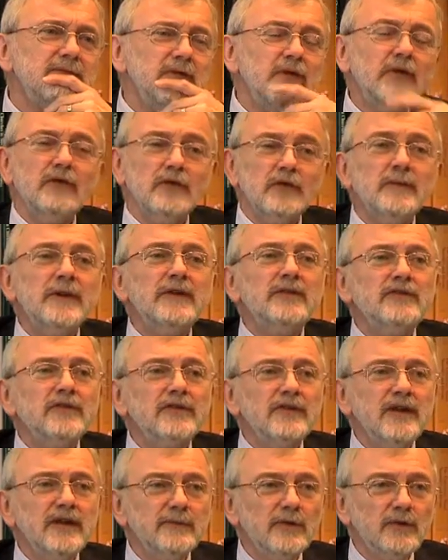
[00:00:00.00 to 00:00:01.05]
You mentioned
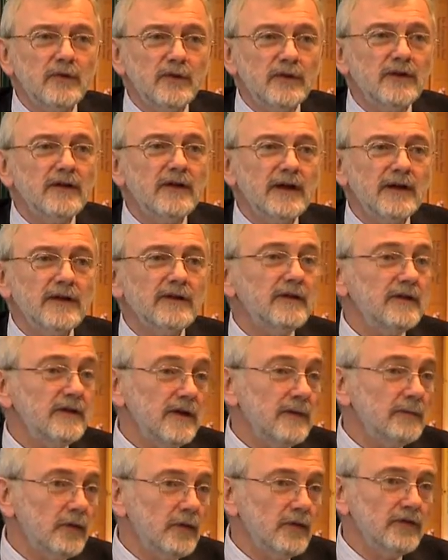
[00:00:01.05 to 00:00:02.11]
neighbourhood and the
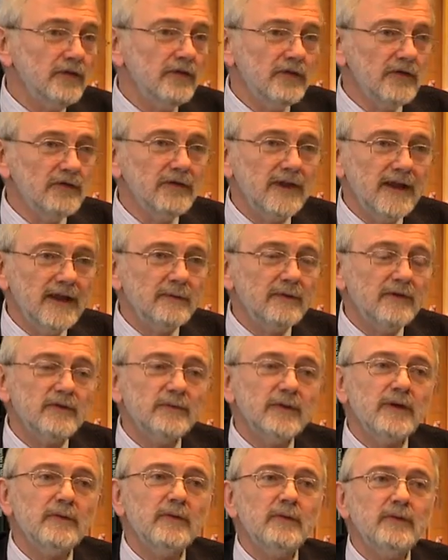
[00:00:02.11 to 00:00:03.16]
importance of neighbours,
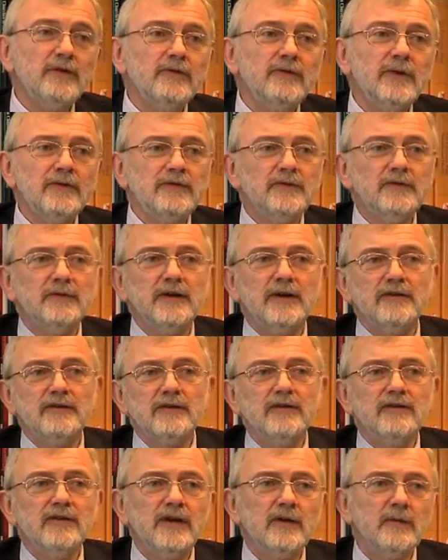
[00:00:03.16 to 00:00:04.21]
but I mean, we do have two
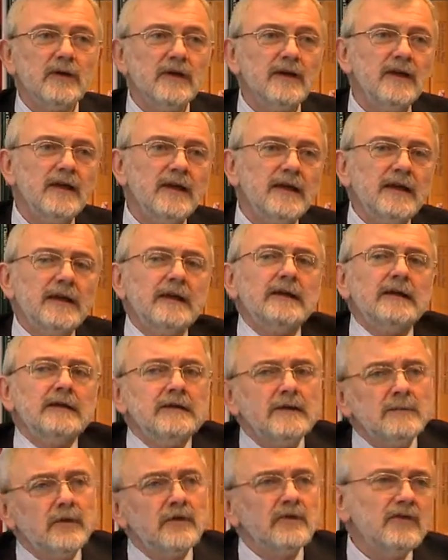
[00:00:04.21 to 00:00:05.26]
countries there where
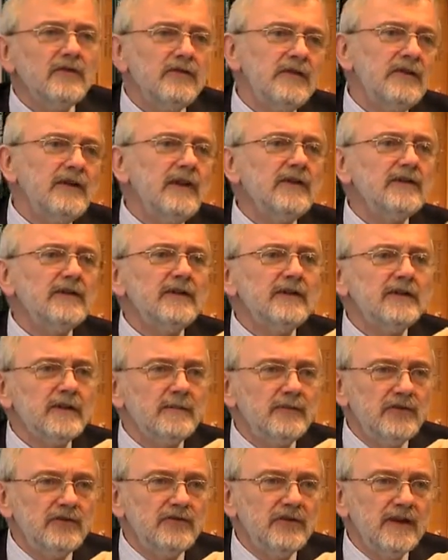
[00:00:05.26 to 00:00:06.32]
democracy is a little
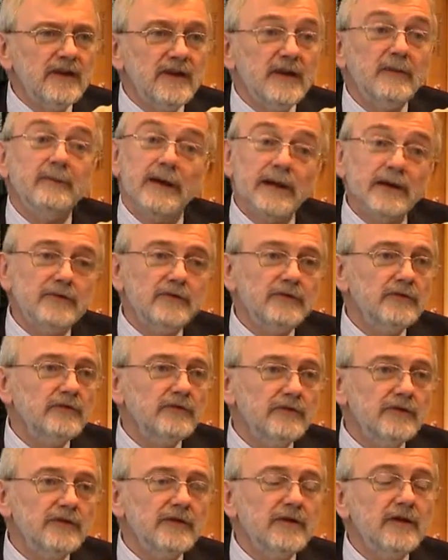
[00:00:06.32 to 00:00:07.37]
bit shaky, Belarus
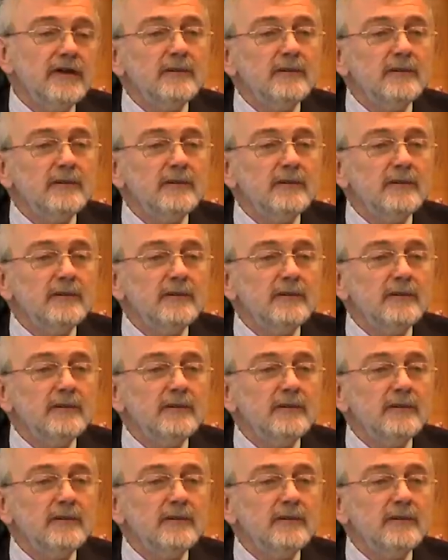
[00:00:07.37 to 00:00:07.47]
certainly,